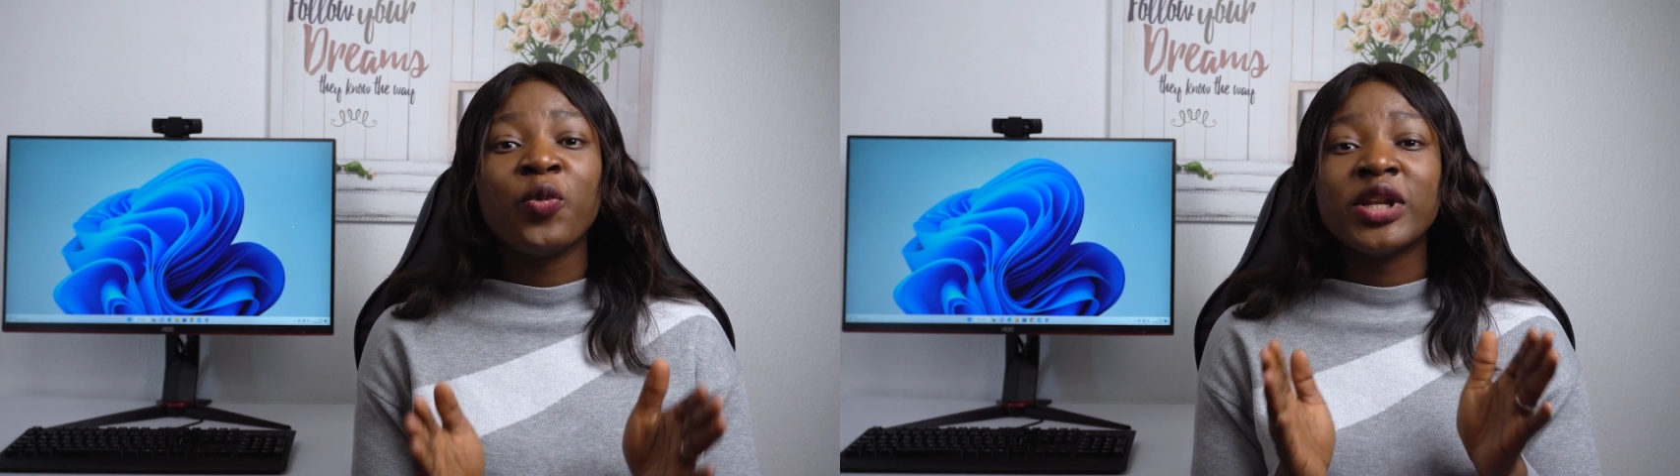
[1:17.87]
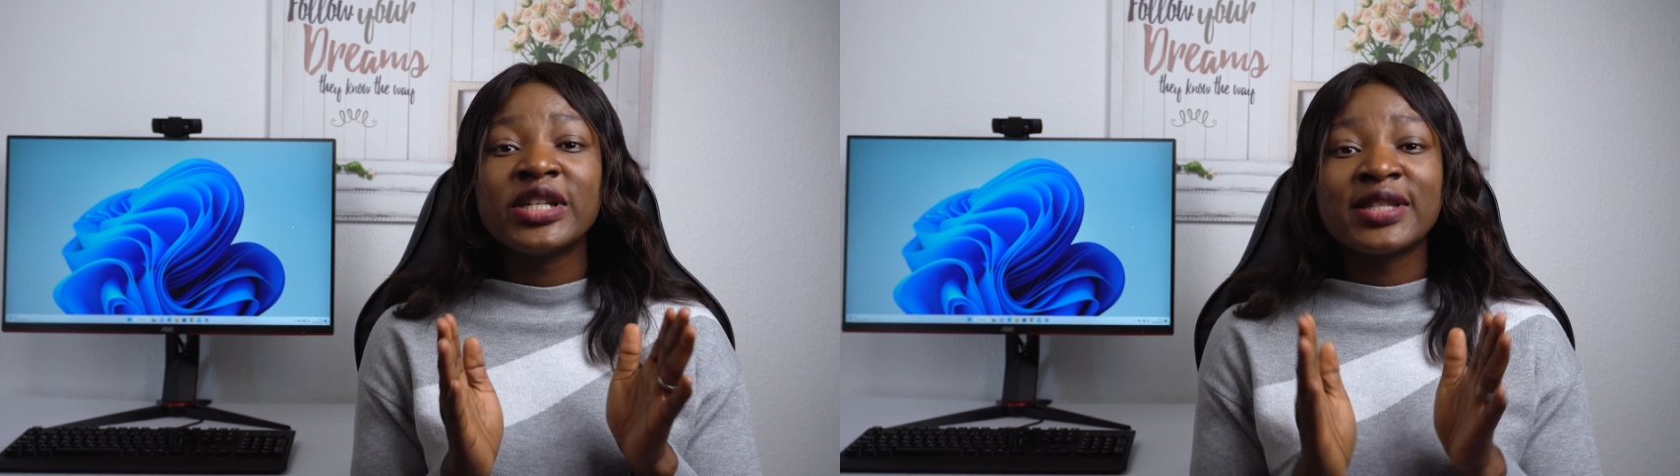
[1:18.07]

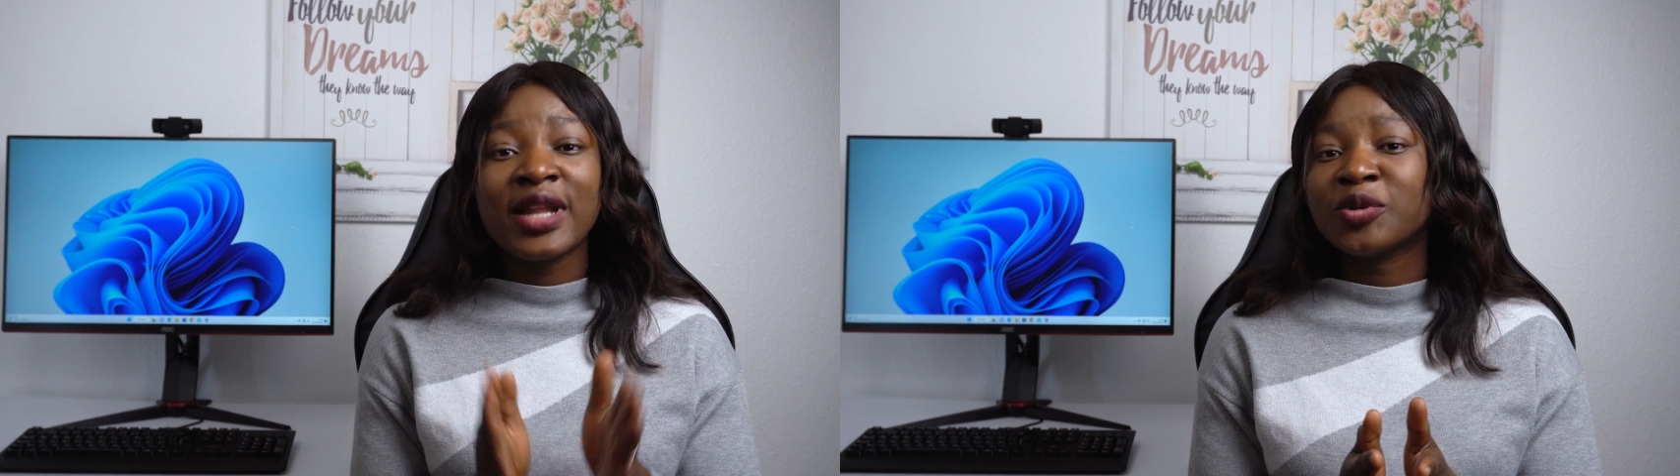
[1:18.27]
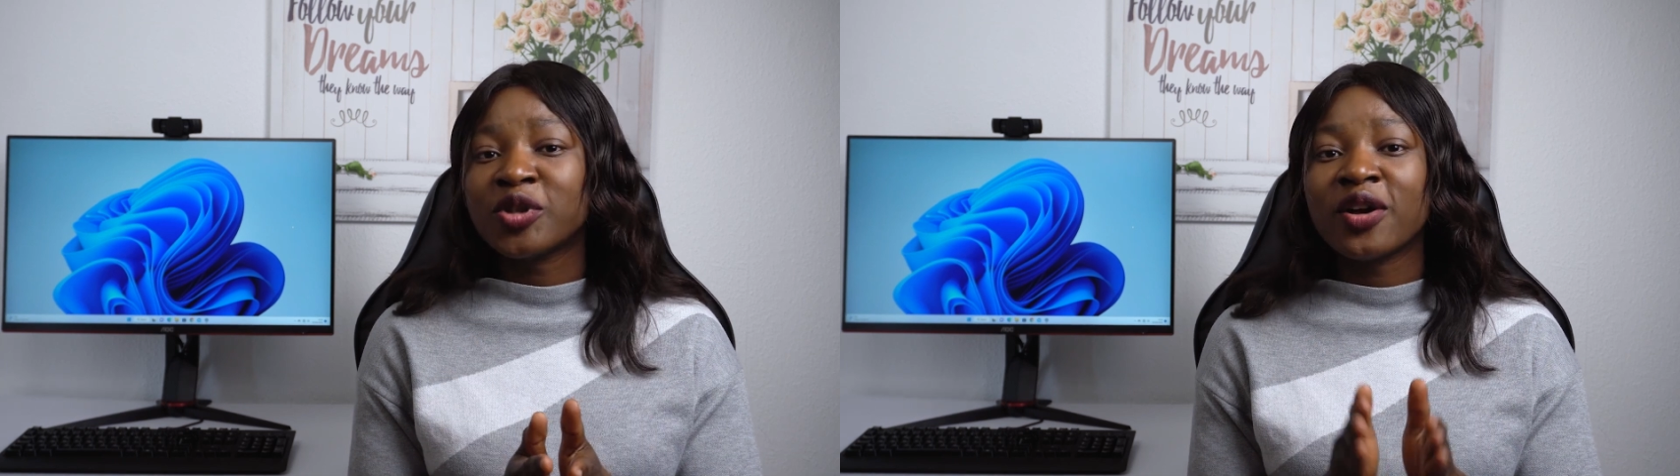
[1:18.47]
with the
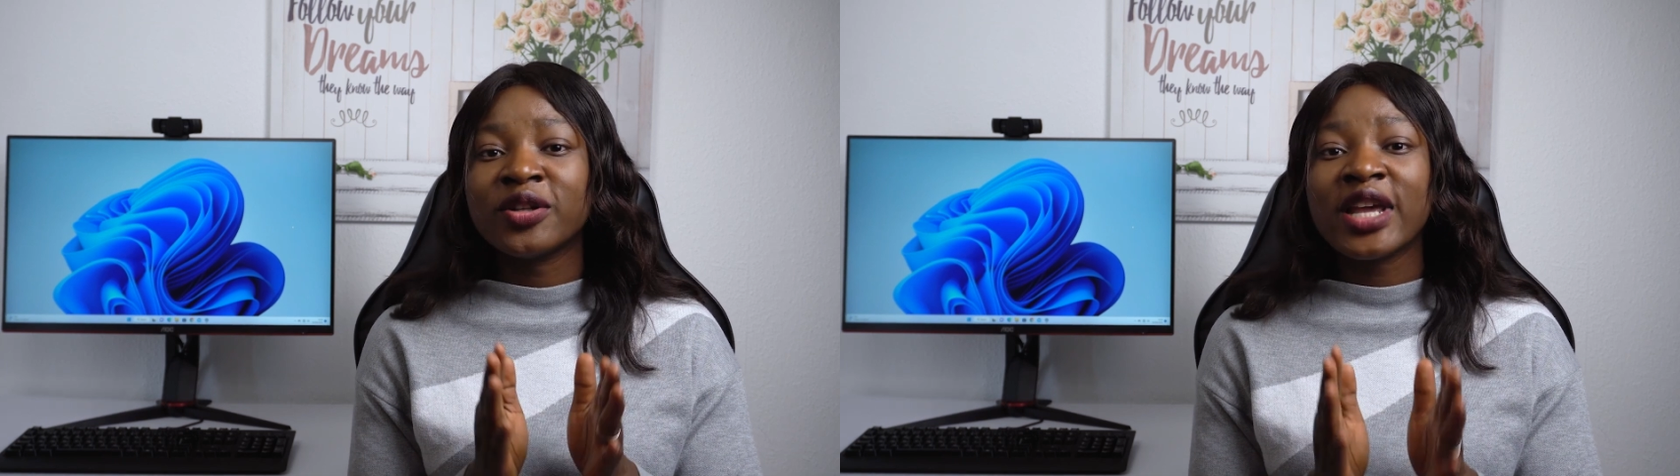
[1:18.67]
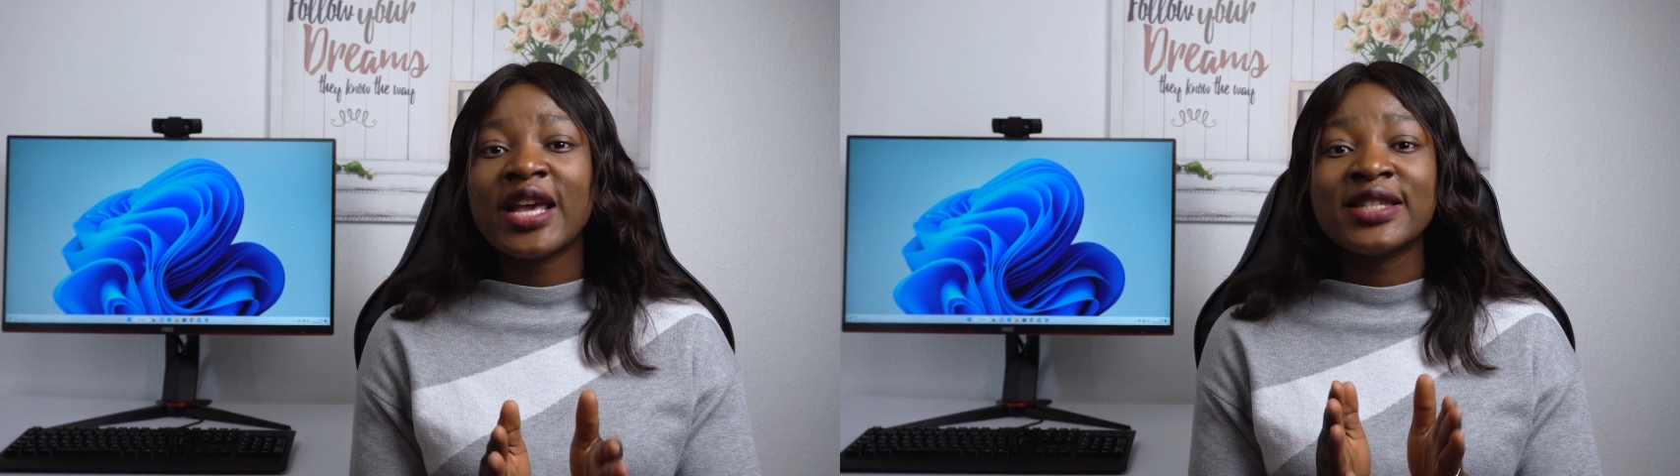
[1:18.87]

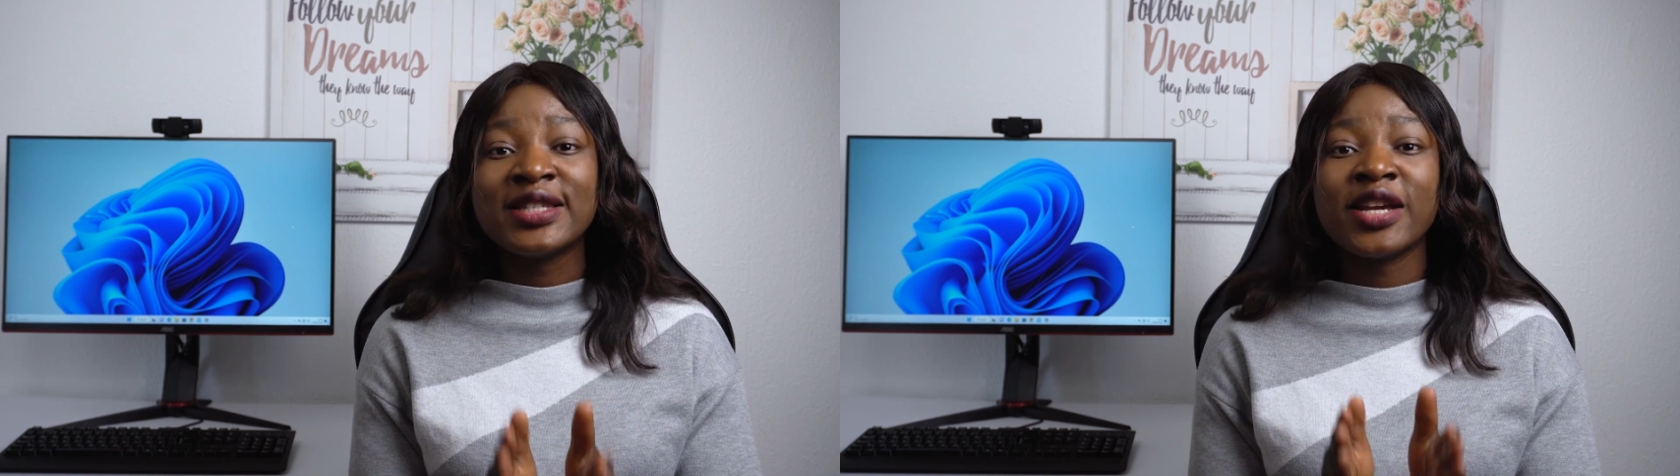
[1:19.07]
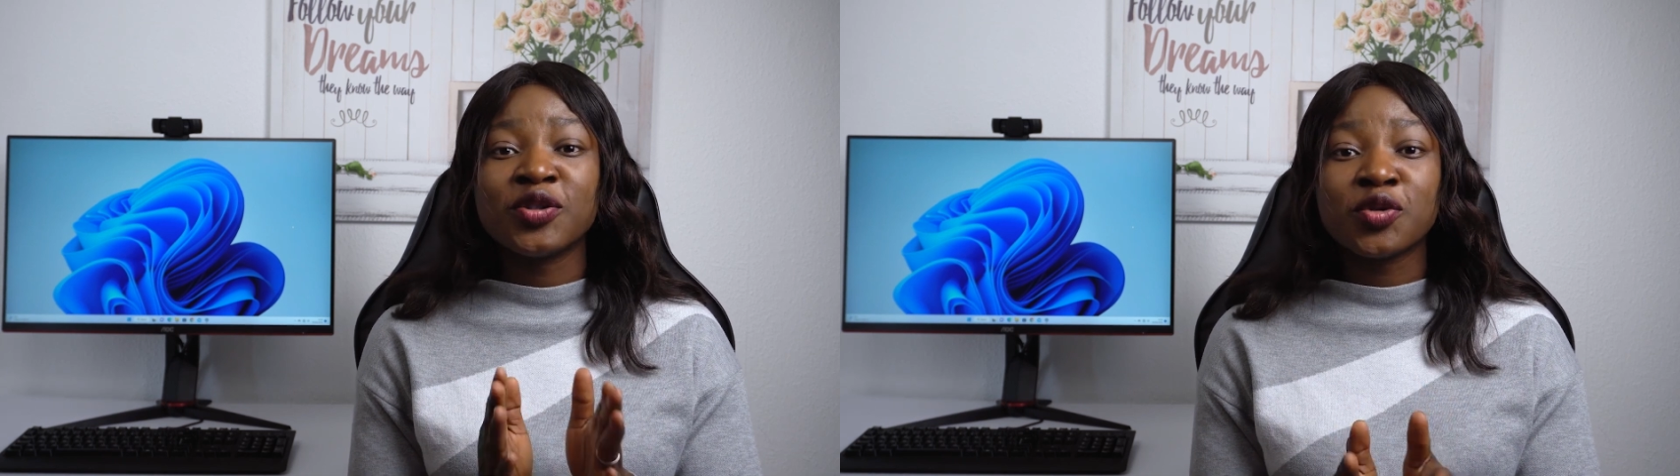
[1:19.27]
Snapdragon 8 Gen